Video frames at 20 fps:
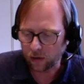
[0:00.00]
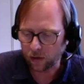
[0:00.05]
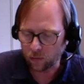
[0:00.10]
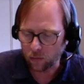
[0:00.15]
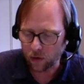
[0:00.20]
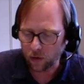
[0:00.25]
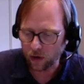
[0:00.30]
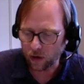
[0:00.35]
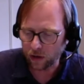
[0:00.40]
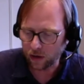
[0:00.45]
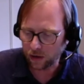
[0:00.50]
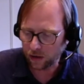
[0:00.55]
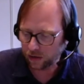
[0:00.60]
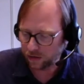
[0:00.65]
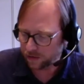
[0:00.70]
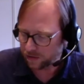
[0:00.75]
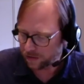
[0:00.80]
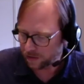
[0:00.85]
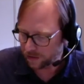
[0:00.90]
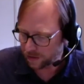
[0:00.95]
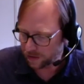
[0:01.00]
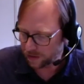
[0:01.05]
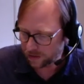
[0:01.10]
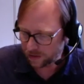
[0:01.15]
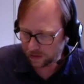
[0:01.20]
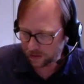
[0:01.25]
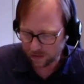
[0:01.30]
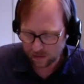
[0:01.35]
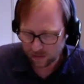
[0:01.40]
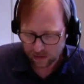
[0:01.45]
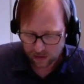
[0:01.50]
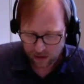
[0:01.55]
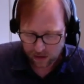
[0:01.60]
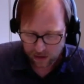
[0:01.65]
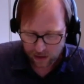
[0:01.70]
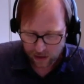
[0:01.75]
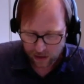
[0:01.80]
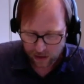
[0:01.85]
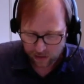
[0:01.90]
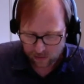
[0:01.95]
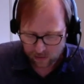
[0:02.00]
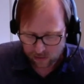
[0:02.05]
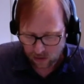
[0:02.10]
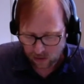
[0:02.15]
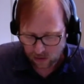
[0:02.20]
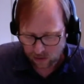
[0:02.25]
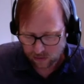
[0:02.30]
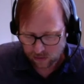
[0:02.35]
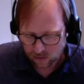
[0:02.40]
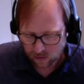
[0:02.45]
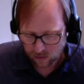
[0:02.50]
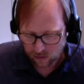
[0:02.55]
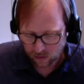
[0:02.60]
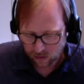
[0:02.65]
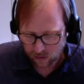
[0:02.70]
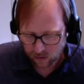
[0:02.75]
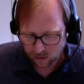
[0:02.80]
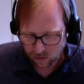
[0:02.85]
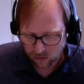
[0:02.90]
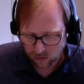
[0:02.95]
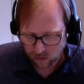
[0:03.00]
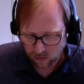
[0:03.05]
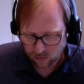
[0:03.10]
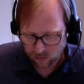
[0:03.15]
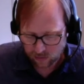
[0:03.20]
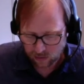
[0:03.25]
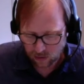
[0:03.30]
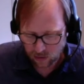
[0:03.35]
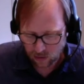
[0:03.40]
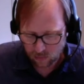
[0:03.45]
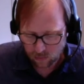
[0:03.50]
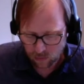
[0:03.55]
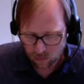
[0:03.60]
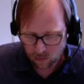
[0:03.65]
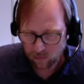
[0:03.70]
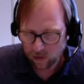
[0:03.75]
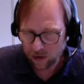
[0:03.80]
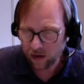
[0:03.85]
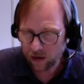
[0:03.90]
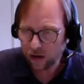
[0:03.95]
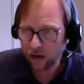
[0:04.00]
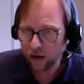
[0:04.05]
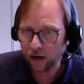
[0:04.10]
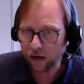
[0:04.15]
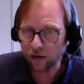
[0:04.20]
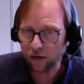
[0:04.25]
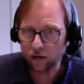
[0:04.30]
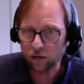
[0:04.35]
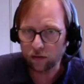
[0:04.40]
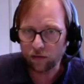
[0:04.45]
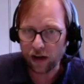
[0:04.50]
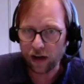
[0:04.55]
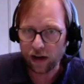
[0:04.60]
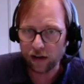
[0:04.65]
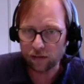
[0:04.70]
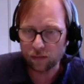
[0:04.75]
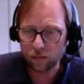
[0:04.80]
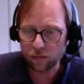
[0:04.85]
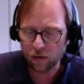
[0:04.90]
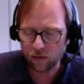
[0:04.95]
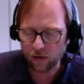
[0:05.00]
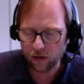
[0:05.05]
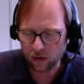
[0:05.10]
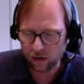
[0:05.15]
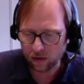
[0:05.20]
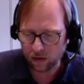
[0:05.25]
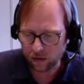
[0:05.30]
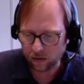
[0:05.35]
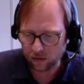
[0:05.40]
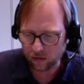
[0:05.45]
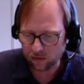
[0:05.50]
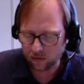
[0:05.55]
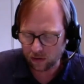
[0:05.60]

work in these conditions. And there's also the, you know, slow moving and fast moving things.